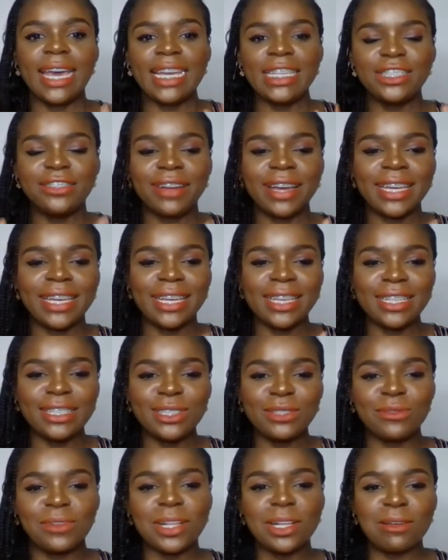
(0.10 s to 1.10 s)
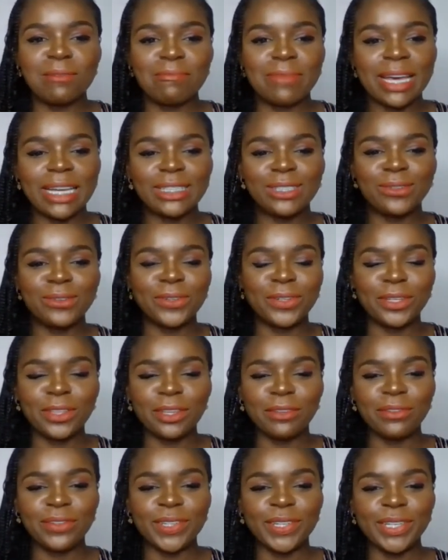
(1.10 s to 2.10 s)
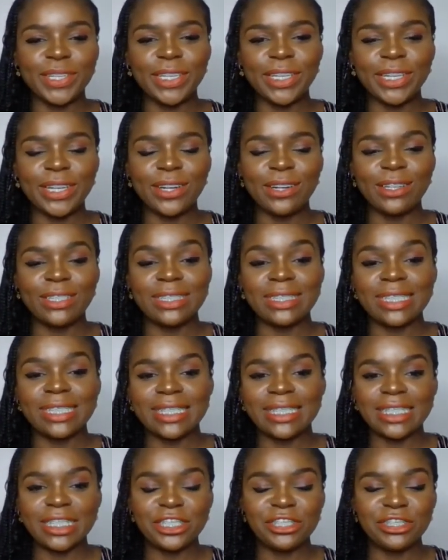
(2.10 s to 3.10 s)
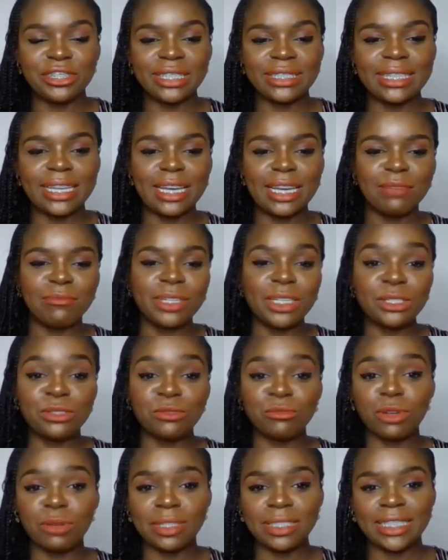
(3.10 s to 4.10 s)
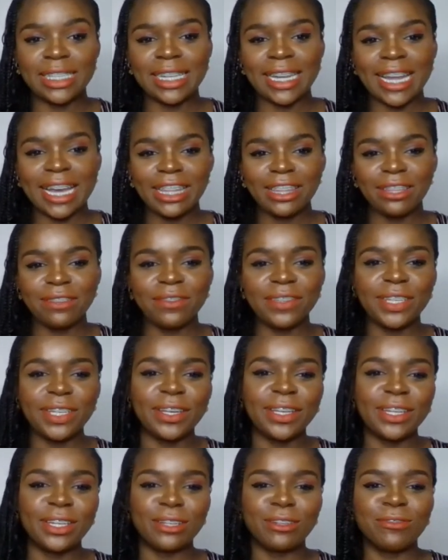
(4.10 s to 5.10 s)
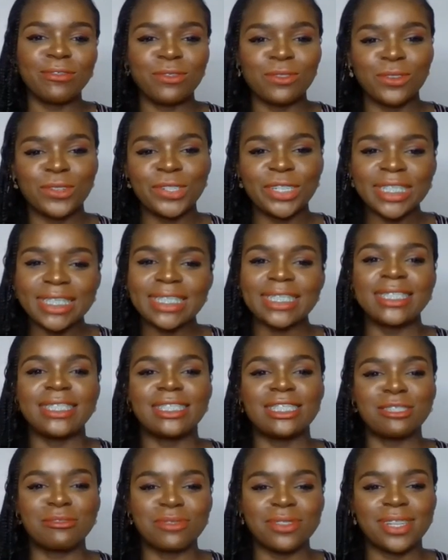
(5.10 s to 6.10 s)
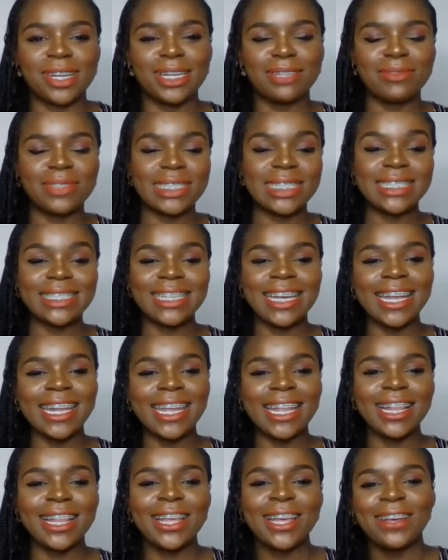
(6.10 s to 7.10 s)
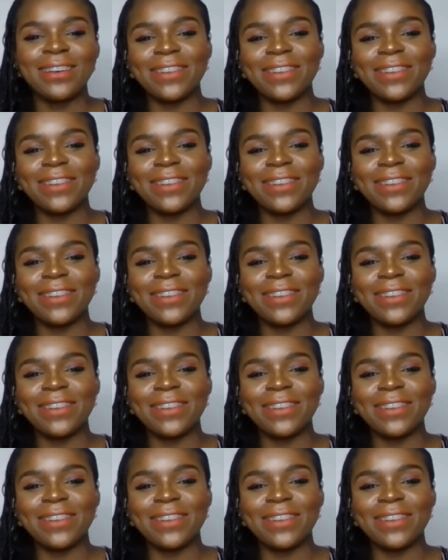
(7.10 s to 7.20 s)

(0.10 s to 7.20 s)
Hey trackies, welcome back to another video here on TXT Track Time. Please remember to like the video and of course subscribe to the channel.